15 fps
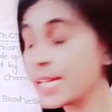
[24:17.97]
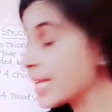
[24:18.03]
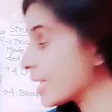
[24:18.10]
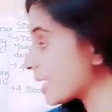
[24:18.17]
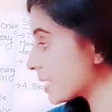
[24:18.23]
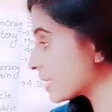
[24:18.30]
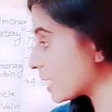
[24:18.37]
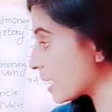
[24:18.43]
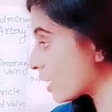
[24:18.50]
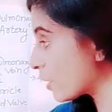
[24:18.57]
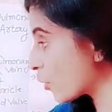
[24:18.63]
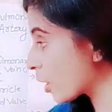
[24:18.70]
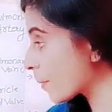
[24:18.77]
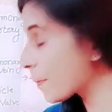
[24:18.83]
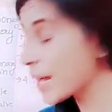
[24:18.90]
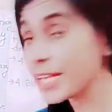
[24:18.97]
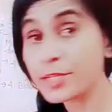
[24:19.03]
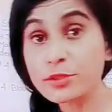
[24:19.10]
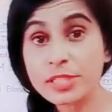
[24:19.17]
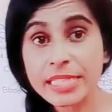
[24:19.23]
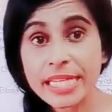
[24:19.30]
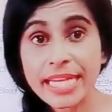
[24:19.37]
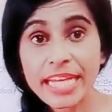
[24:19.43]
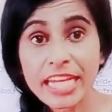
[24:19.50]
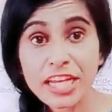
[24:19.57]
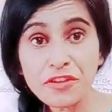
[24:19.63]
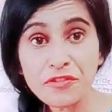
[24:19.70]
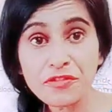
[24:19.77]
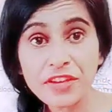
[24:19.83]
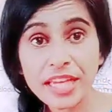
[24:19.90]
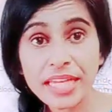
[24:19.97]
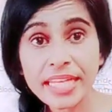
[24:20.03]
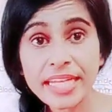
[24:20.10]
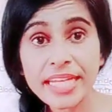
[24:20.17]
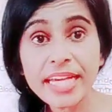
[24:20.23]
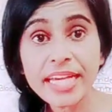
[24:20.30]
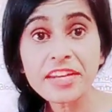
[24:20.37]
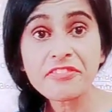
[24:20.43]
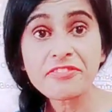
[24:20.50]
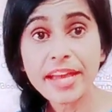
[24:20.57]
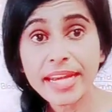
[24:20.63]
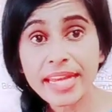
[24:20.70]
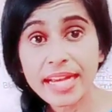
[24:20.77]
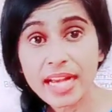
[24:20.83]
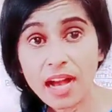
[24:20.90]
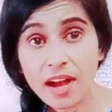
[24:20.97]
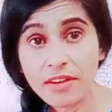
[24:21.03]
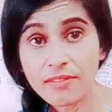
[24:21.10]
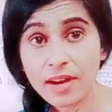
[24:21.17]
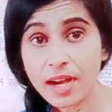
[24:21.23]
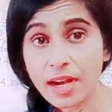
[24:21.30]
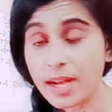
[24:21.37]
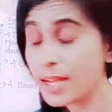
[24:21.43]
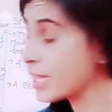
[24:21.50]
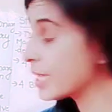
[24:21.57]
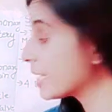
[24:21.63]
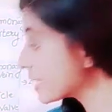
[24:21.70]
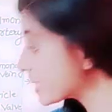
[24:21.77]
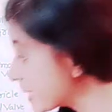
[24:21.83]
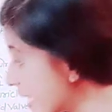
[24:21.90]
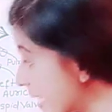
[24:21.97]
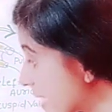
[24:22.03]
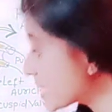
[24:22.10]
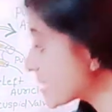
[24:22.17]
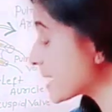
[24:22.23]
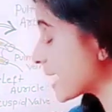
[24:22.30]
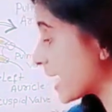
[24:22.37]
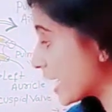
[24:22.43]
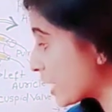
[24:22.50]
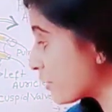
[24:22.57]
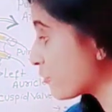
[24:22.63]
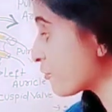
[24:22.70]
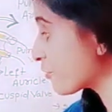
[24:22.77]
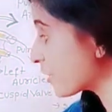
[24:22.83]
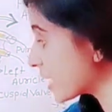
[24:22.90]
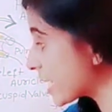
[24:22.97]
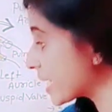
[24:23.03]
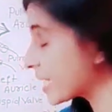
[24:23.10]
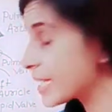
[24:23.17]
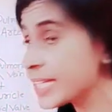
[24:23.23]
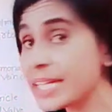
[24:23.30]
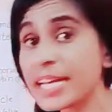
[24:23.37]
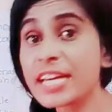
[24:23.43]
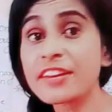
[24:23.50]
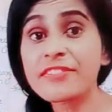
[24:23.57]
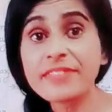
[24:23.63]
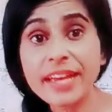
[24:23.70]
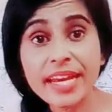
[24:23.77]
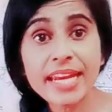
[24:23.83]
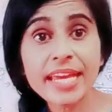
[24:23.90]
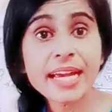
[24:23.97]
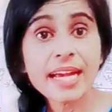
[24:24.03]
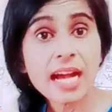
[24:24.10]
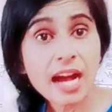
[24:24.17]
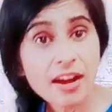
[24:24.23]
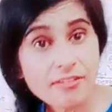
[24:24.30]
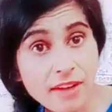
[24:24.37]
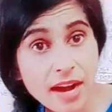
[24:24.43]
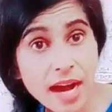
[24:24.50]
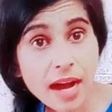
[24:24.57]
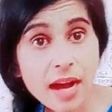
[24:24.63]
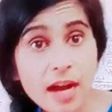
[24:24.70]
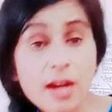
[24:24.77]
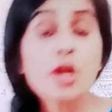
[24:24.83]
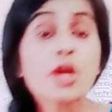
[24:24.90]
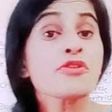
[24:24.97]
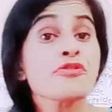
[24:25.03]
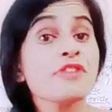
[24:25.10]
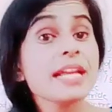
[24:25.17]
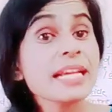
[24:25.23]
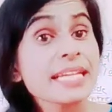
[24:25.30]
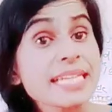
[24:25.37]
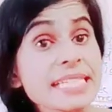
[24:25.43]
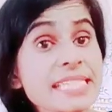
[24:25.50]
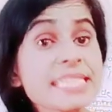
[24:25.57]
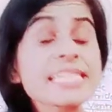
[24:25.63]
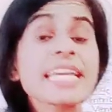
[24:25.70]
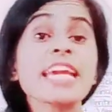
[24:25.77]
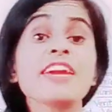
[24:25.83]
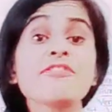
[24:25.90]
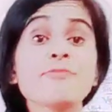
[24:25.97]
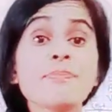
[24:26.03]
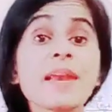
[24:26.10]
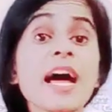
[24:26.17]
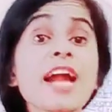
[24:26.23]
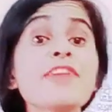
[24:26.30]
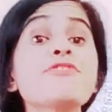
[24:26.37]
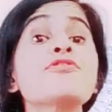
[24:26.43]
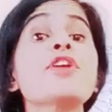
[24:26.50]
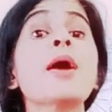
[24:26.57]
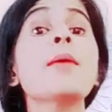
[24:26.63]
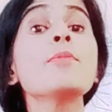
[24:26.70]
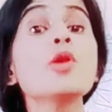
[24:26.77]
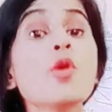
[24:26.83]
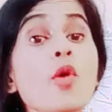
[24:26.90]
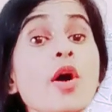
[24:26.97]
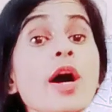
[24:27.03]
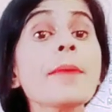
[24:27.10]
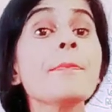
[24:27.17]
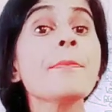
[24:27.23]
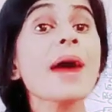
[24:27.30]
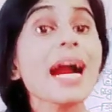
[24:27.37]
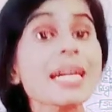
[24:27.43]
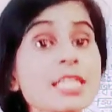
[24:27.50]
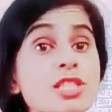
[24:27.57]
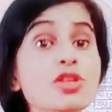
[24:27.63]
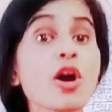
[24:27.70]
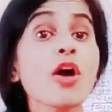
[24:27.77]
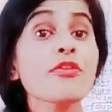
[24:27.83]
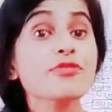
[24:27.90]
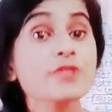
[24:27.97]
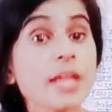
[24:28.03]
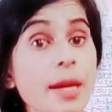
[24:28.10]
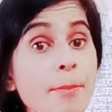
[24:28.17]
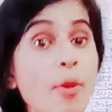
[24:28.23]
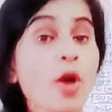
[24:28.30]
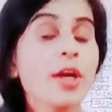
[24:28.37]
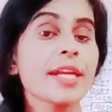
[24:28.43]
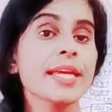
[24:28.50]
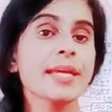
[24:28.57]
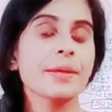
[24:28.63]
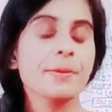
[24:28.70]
in the lower part you see inferior vena cava. This inferior vena cava will receive blood from lower parts of the body.